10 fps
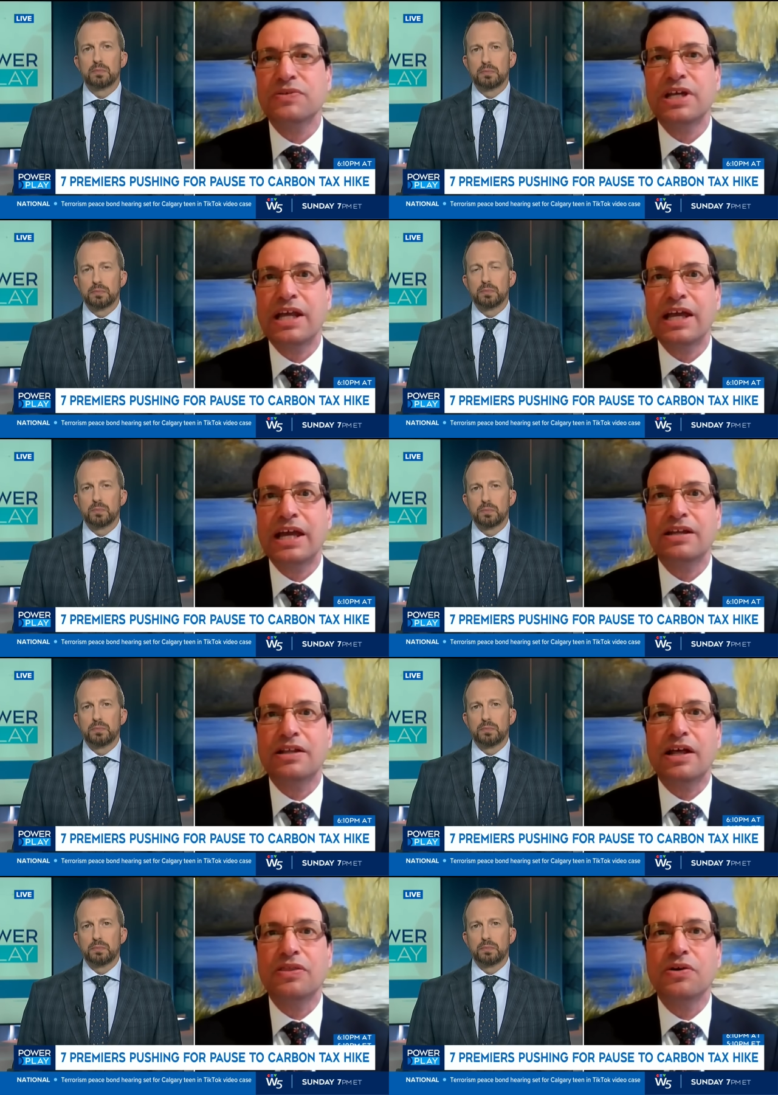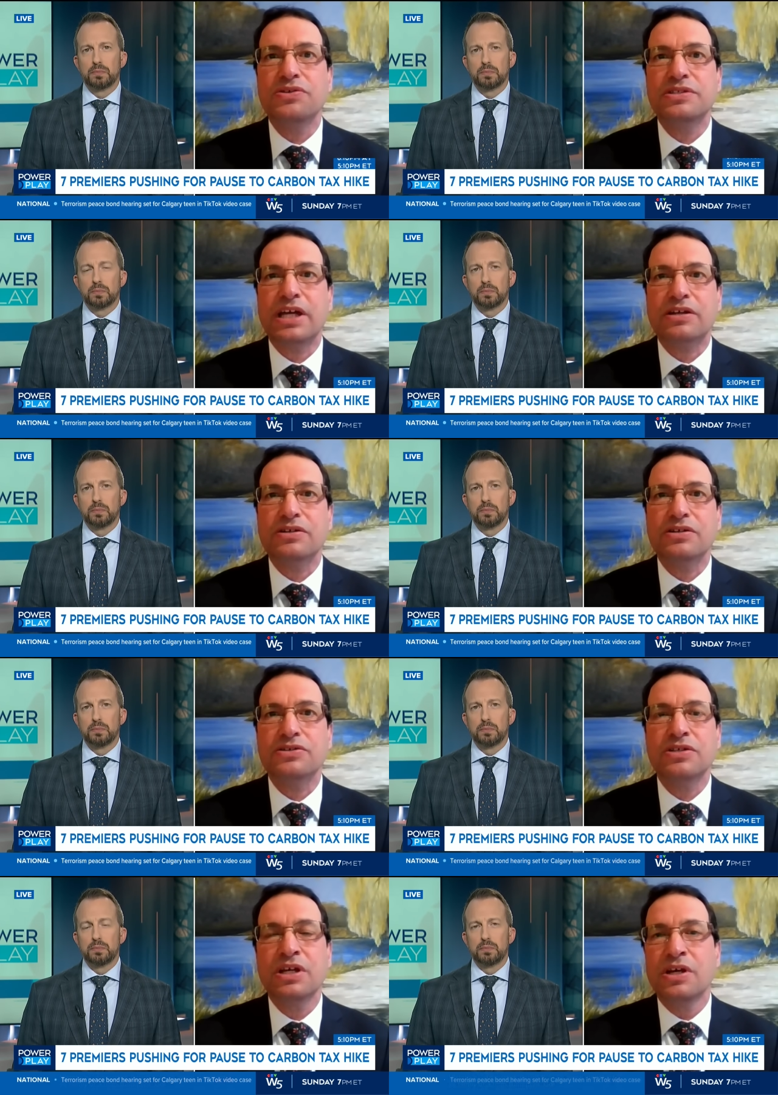Speaker 1: we get a handle on those
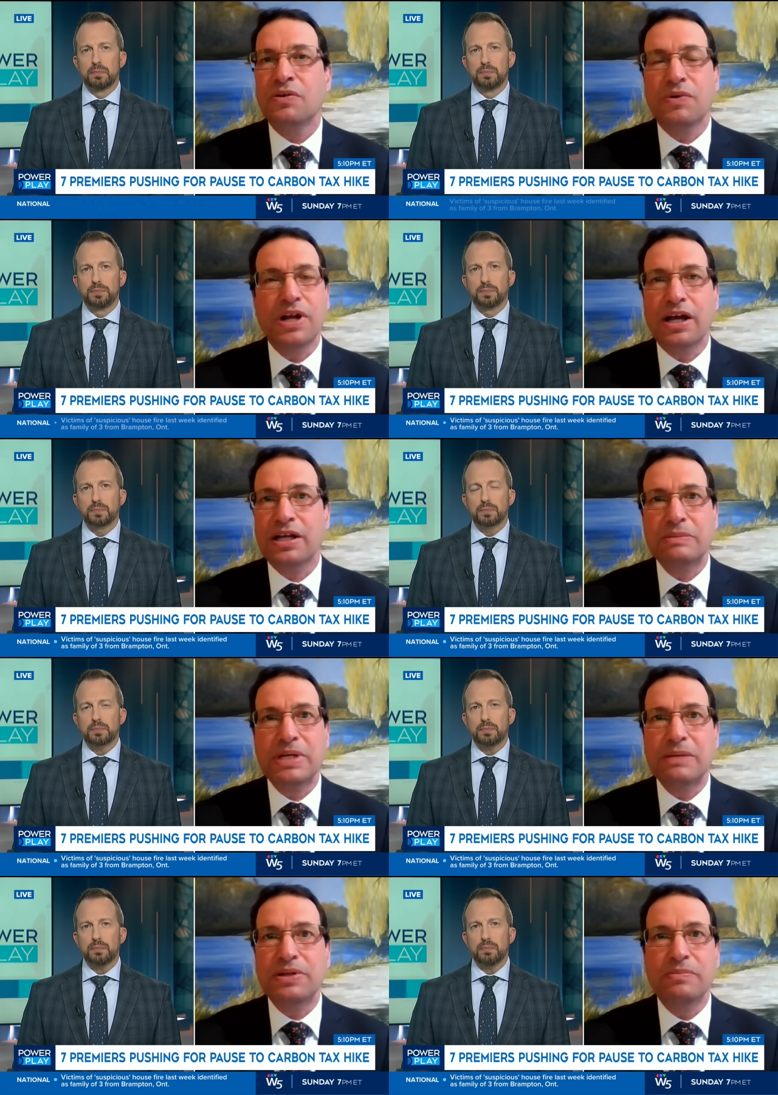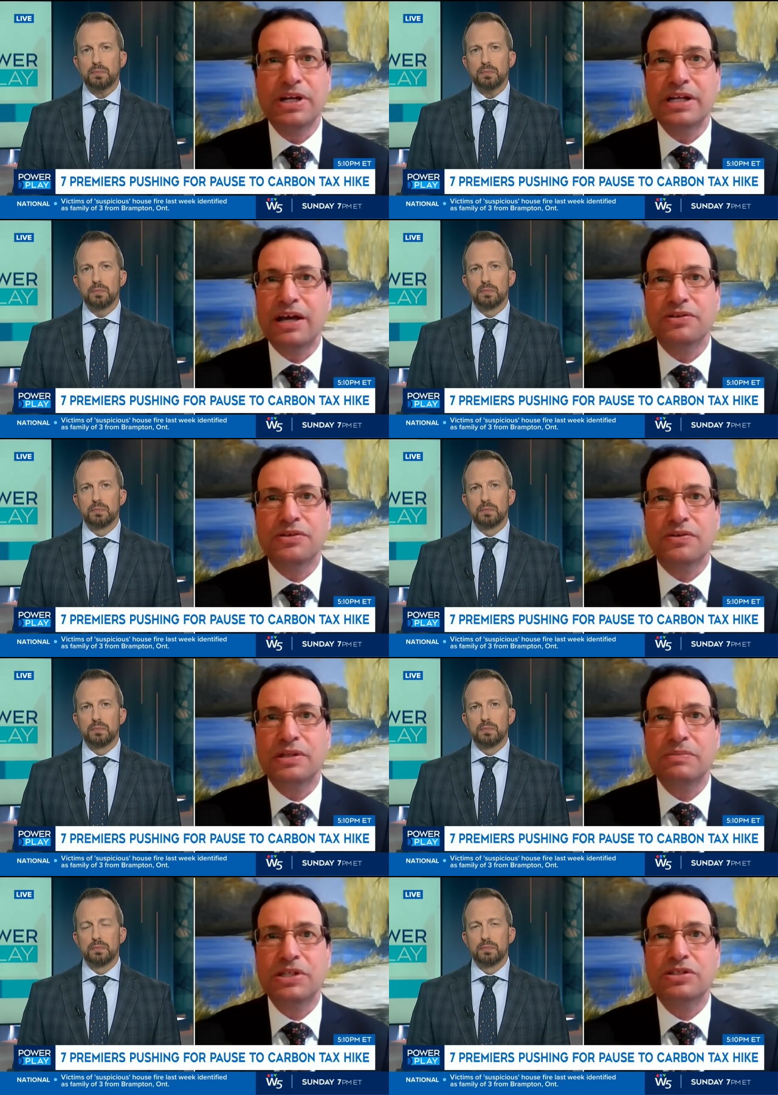sectors, we're not going to be able to bring down total
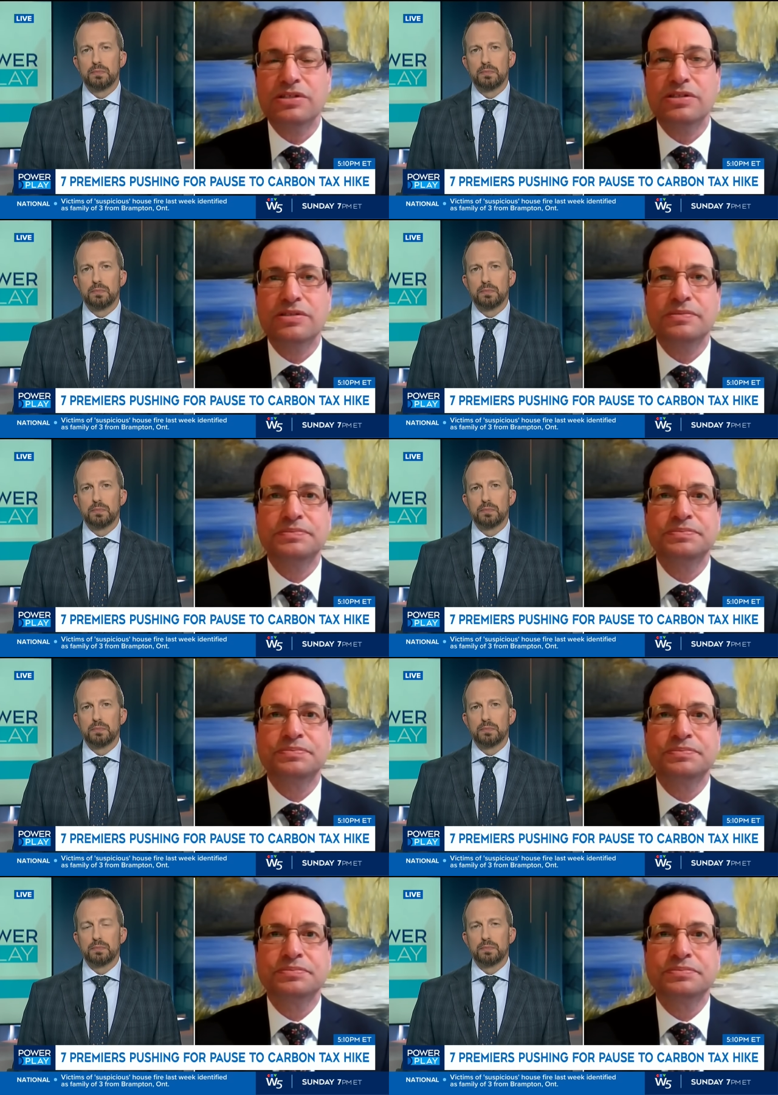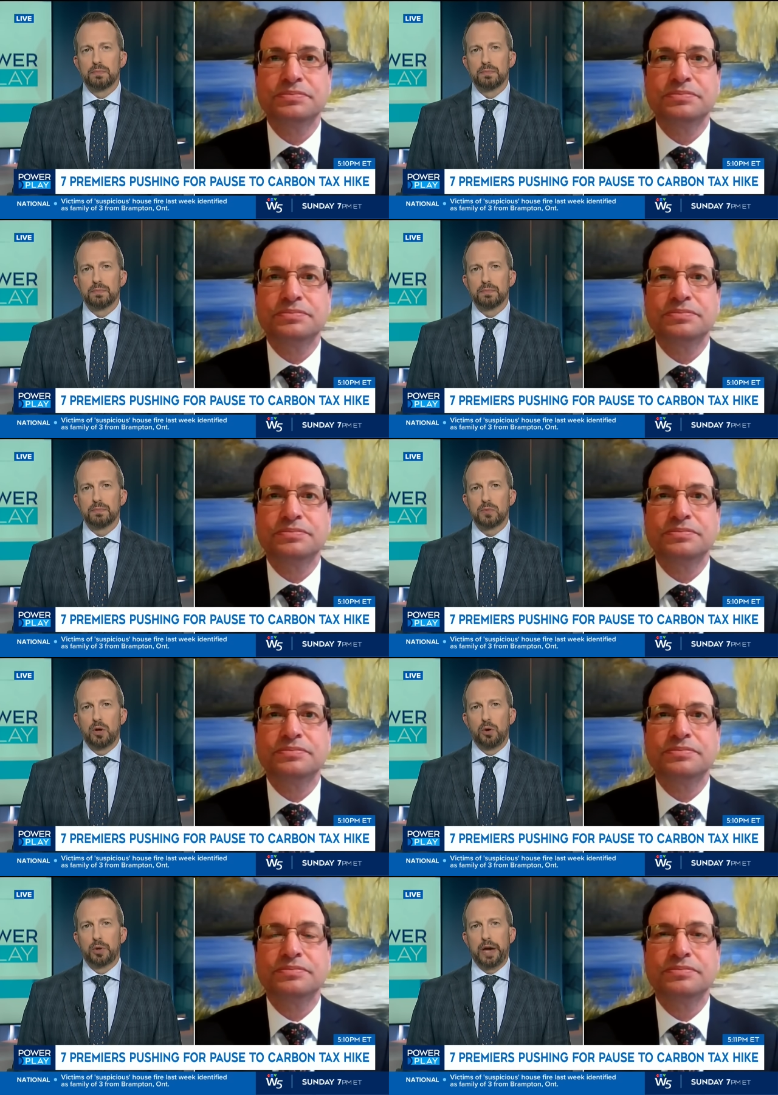emissions.
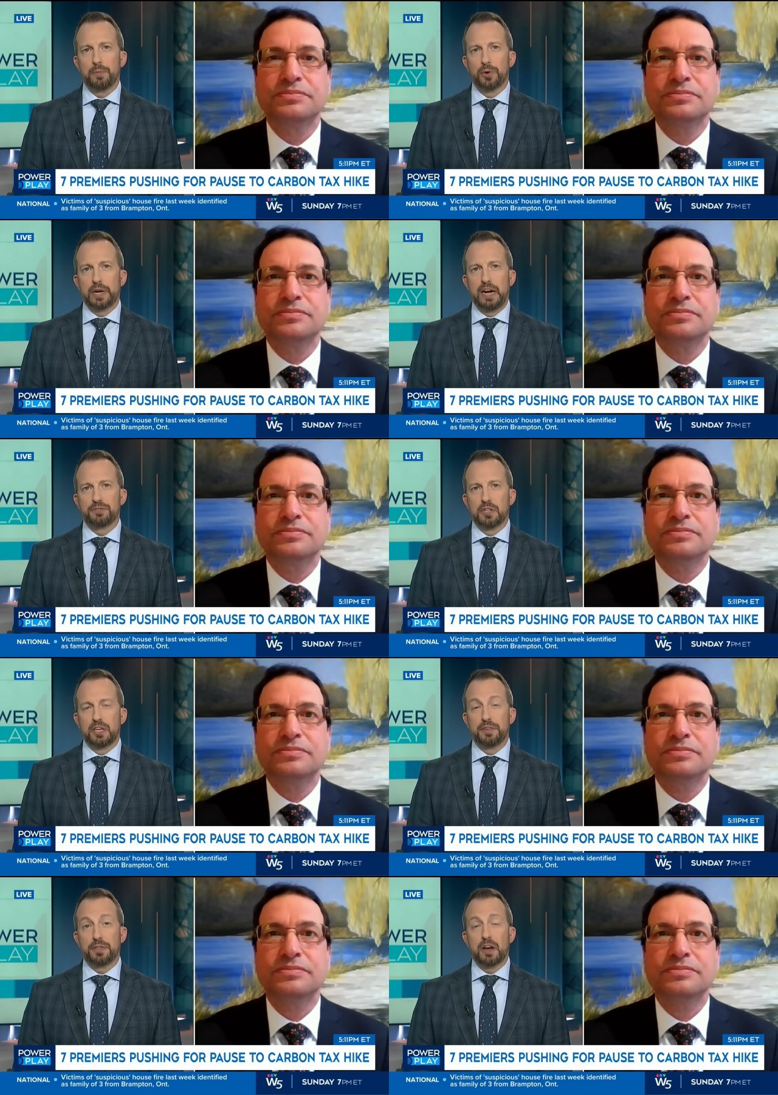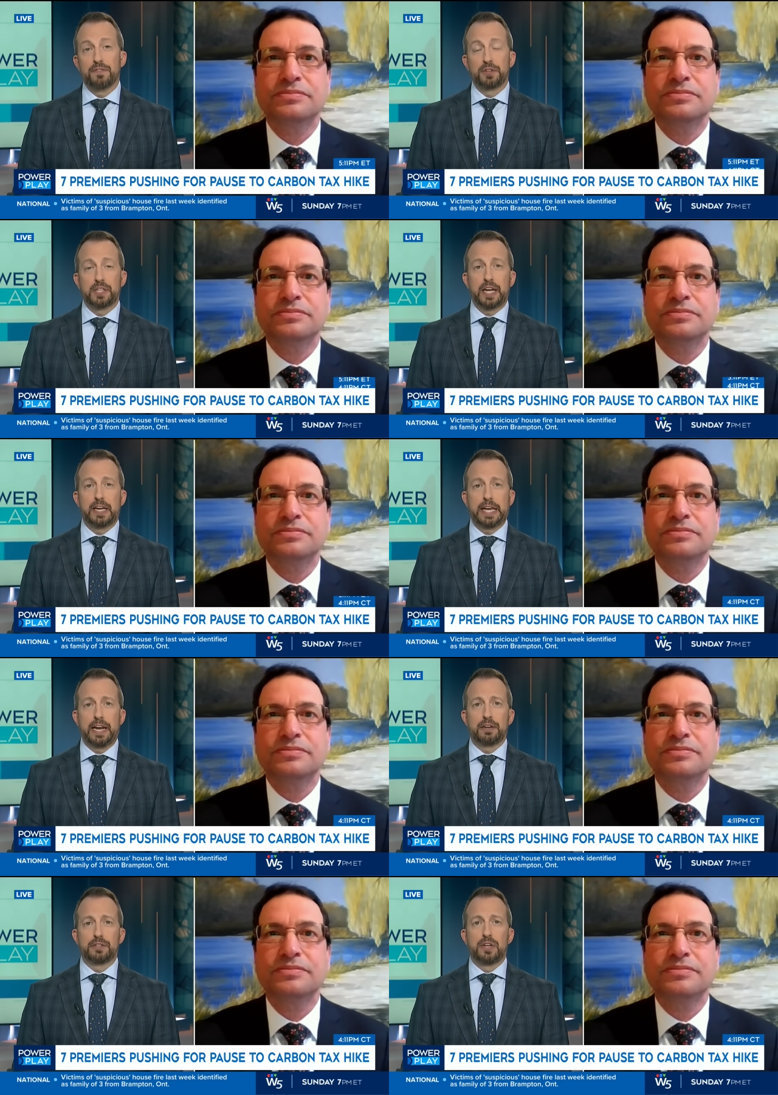
Speaker 2: Okay, we're going to have to leave it there for today.
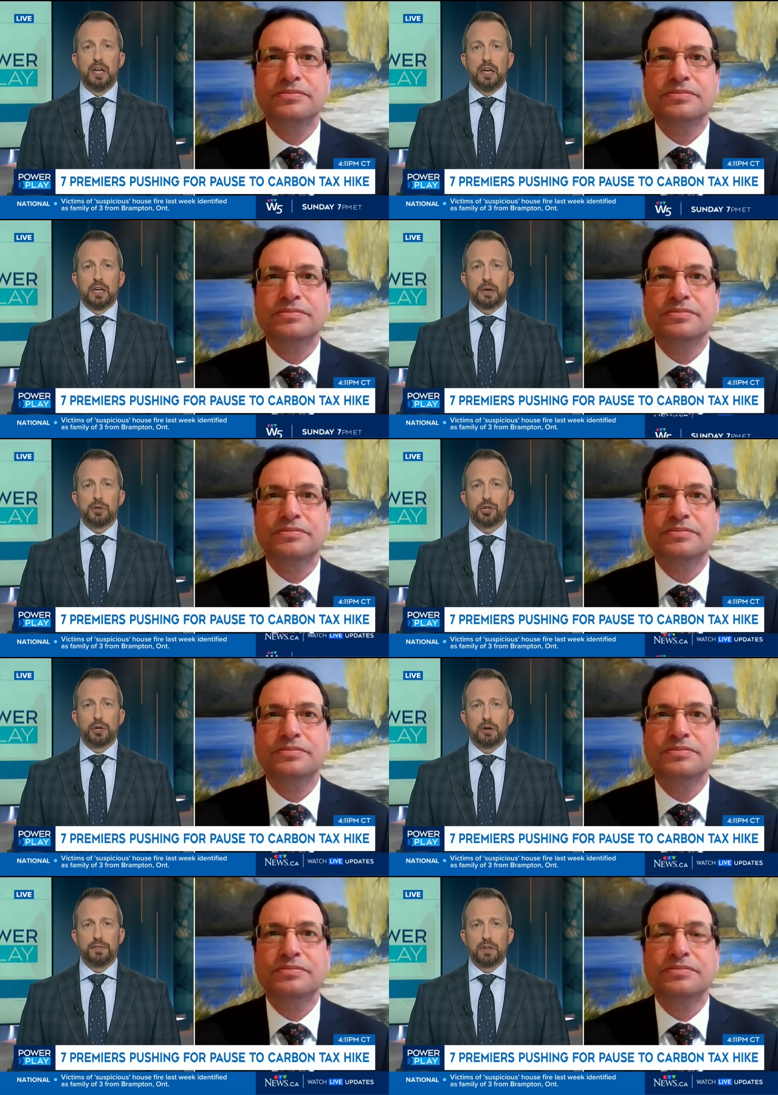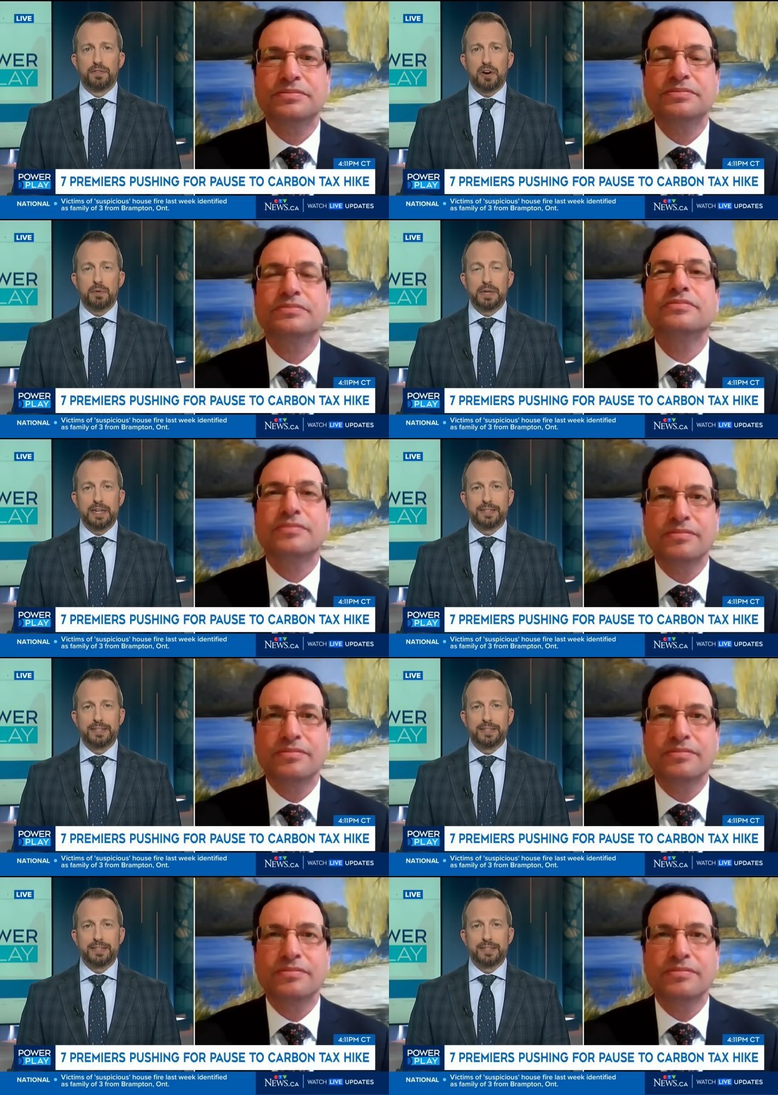Canada's Commissioner of the Environment